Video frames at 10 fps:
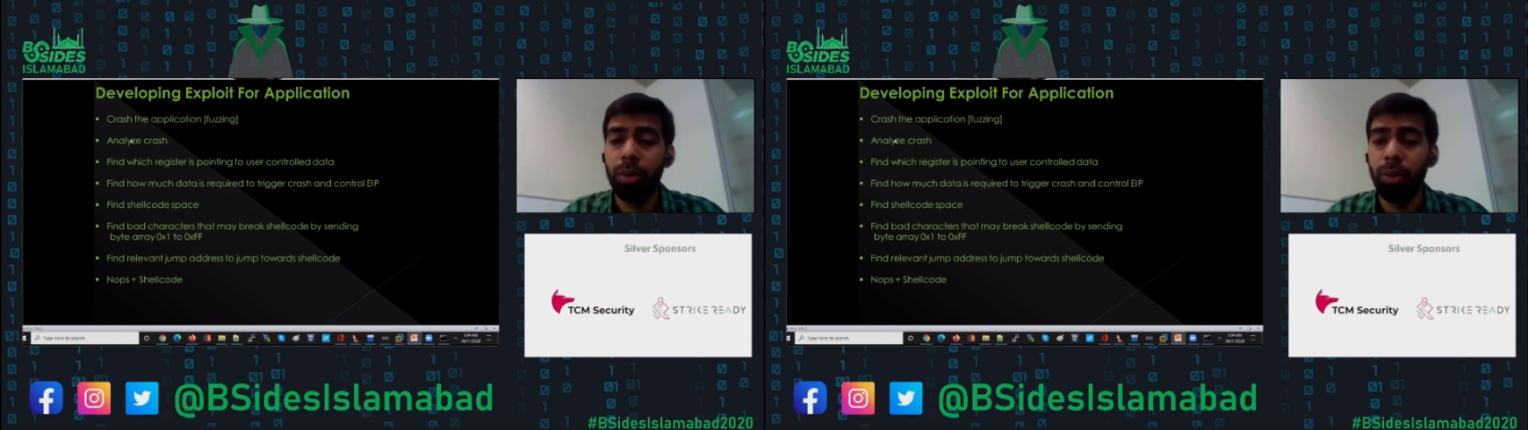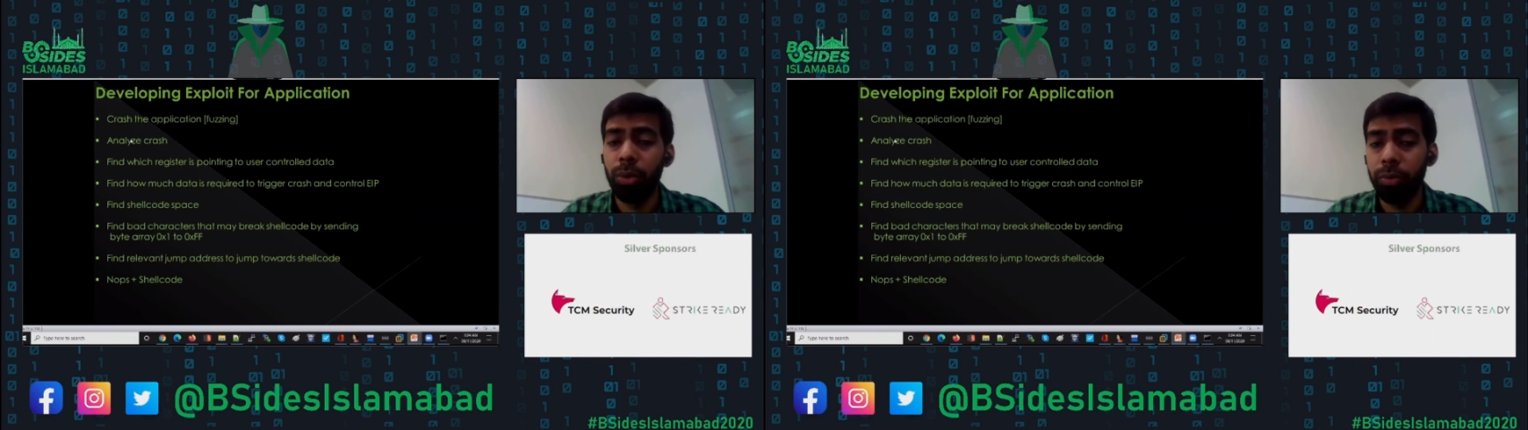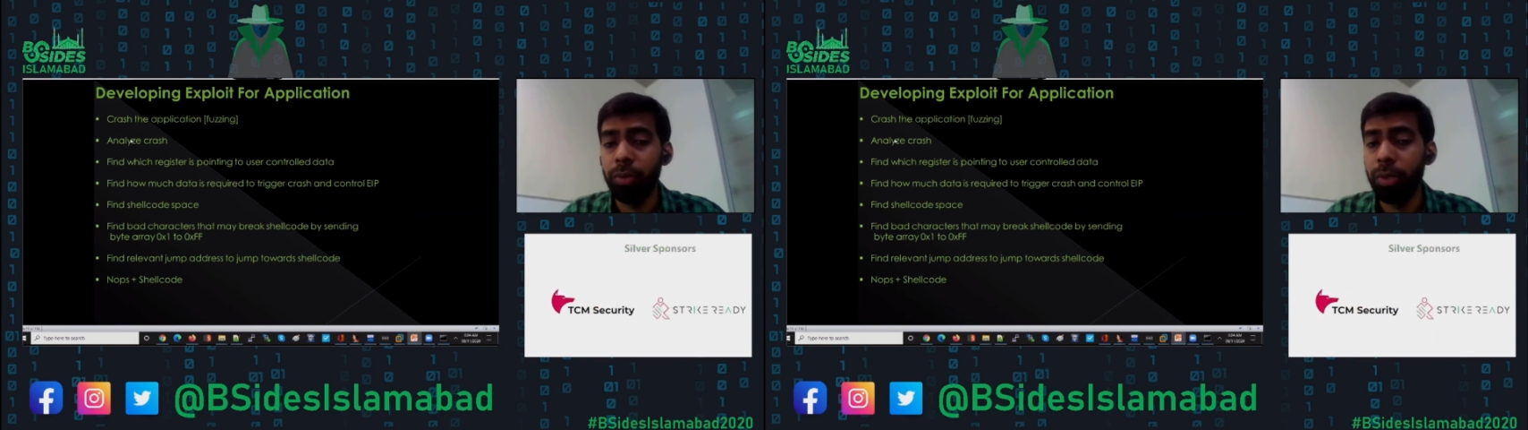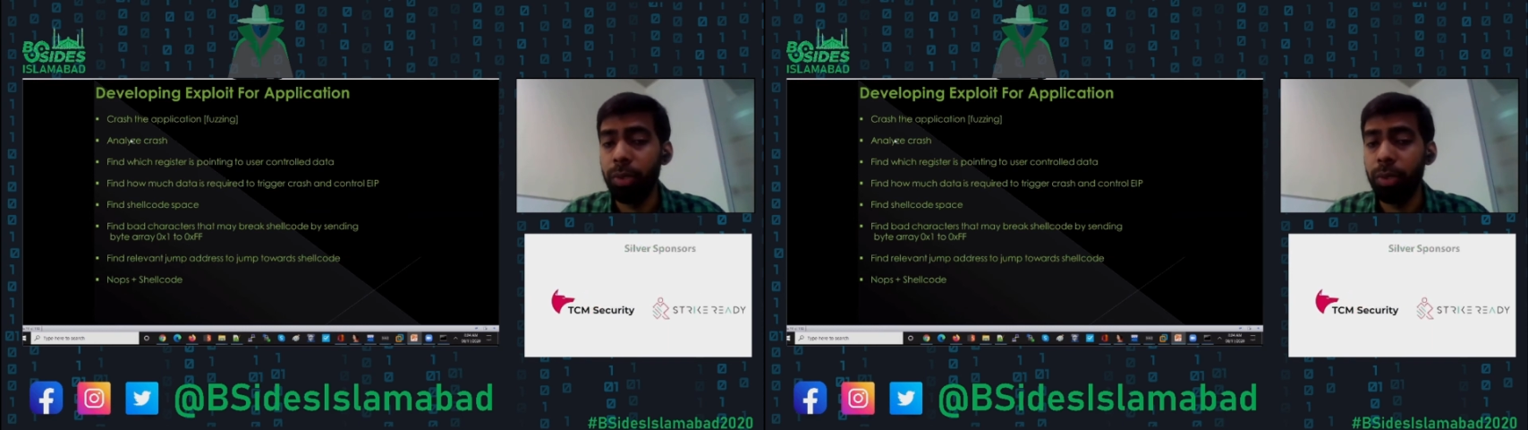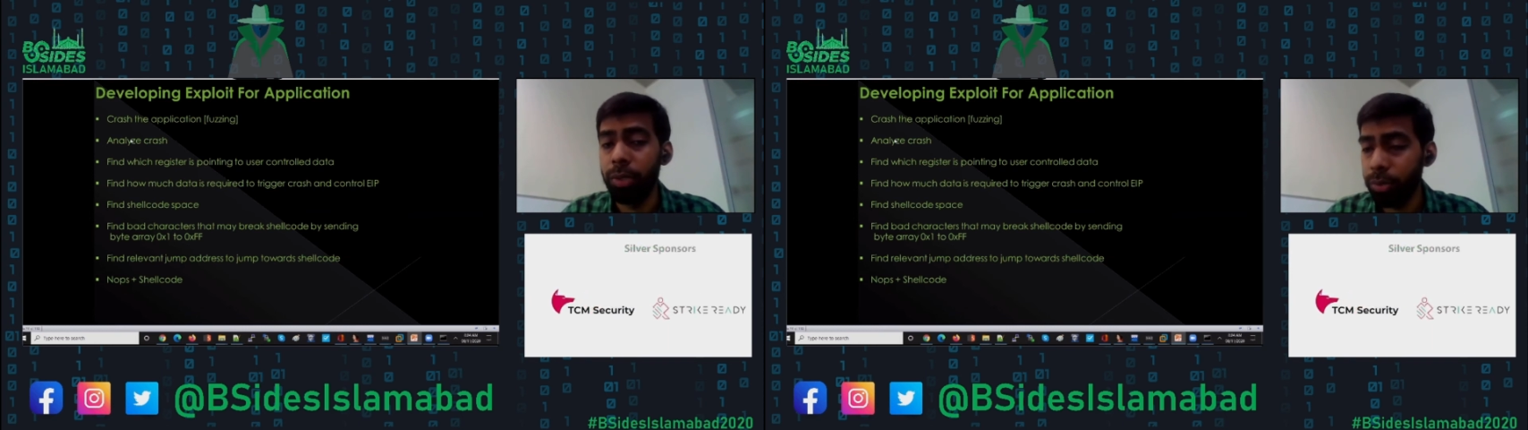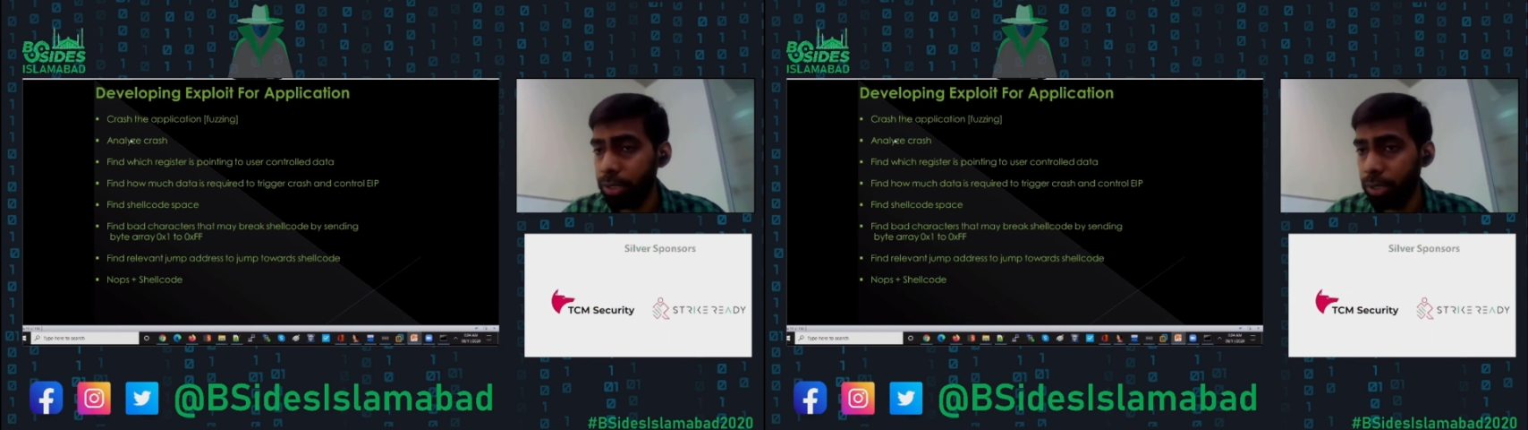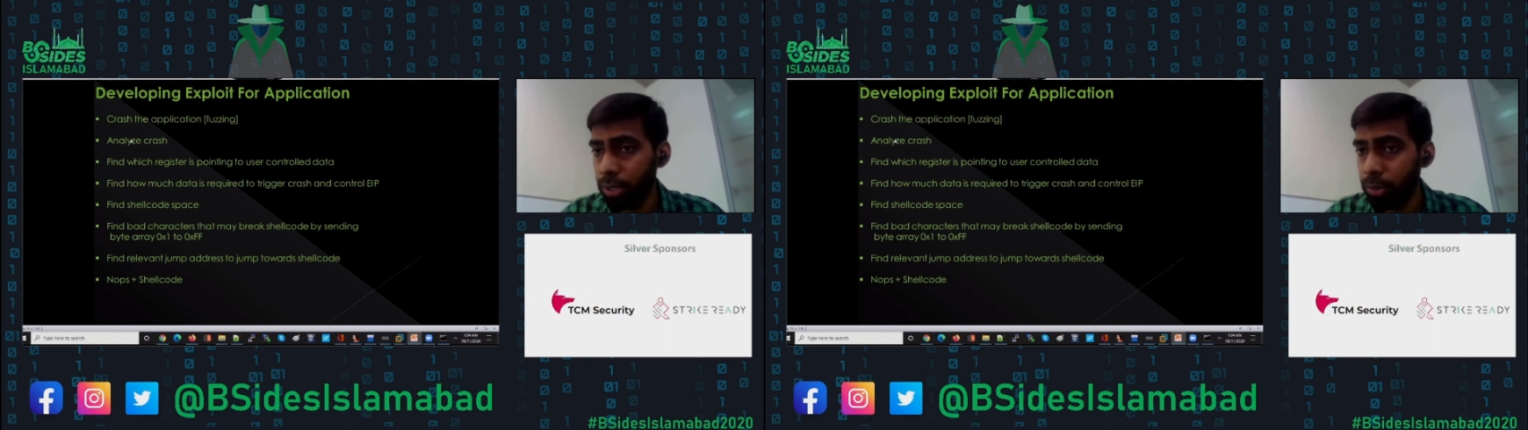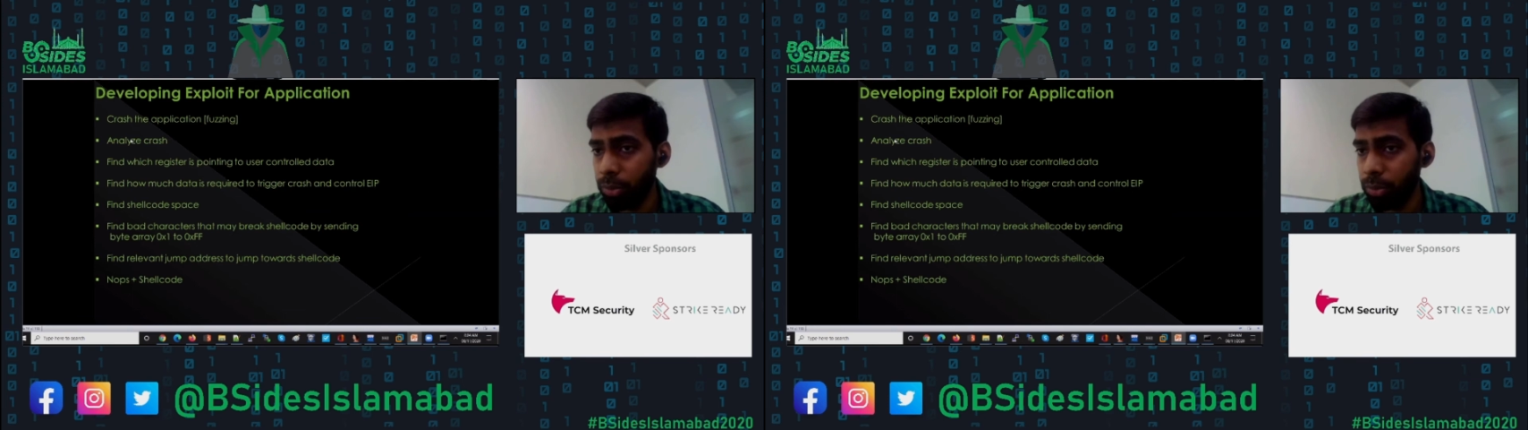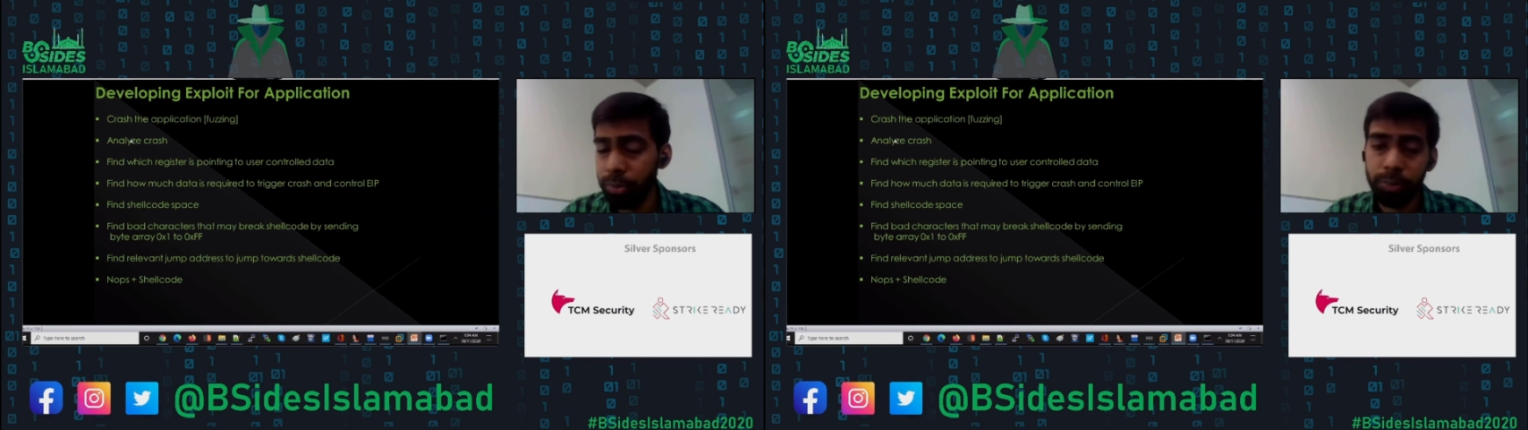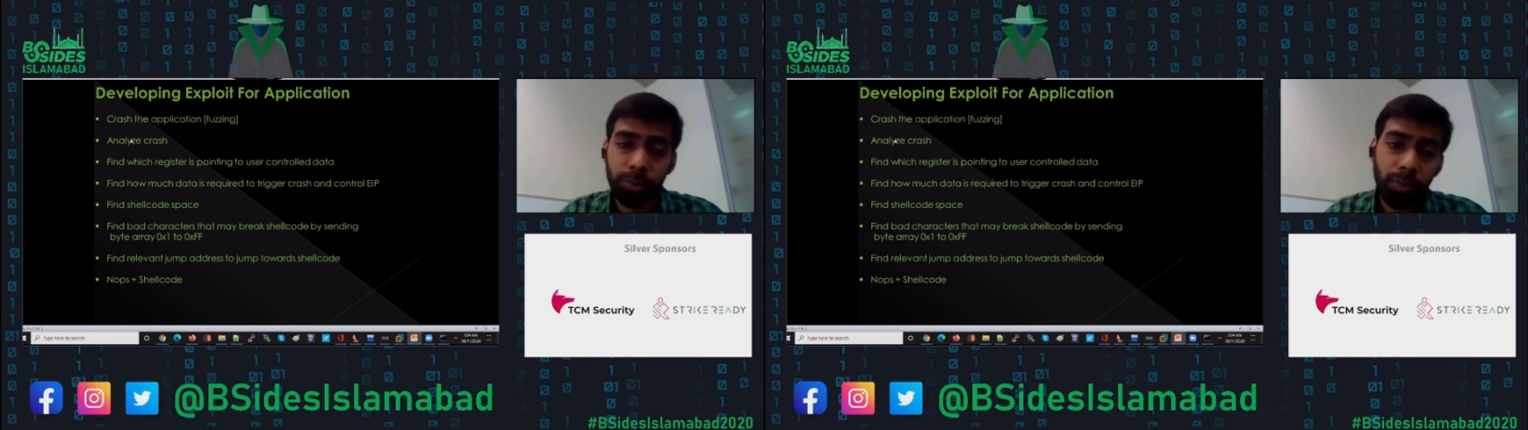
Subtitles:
code we want to execute.